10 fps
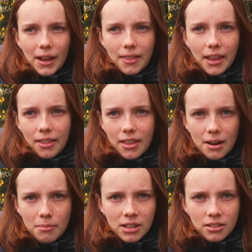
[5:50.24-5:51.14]
I think the
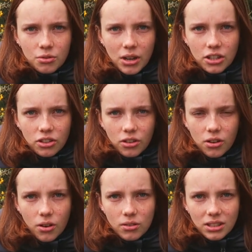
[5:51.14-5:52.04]
administration
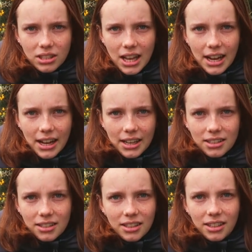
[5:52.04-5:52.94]
closes like
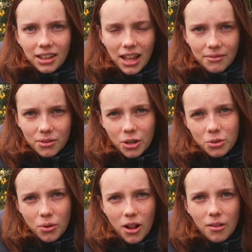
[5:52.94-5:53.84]
at 11 or
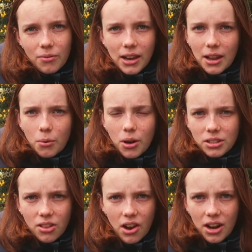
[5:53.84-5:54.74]
12, and I
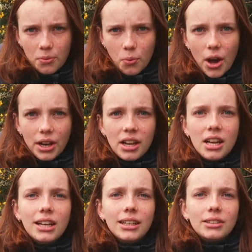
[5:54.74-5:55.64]
was there at 1.
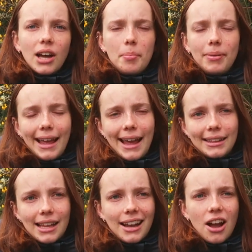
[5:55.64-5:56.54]
So I
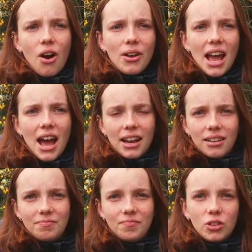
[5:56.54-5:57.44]
planned like, oh
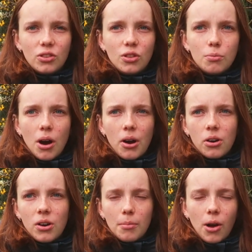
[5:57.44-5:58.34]
yeah,
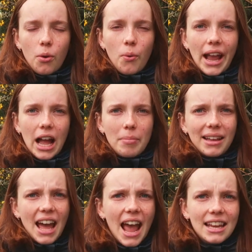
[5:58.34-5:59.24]
tomorrow I'm gonna wake up
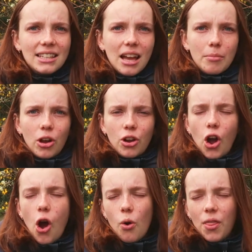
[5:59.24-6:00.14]
at 8, I'm
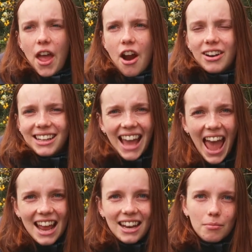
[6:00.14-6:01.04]
gonna go there
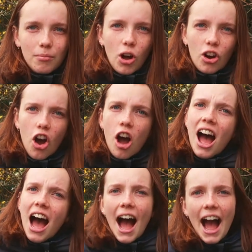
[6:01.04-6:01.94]
again, I'm gonna
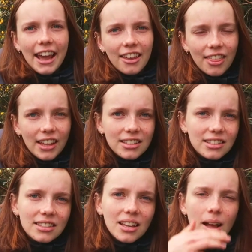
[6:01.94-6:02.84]
hike
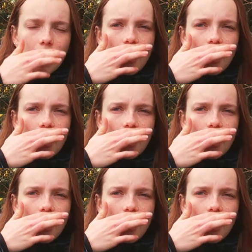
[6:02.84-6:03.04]
this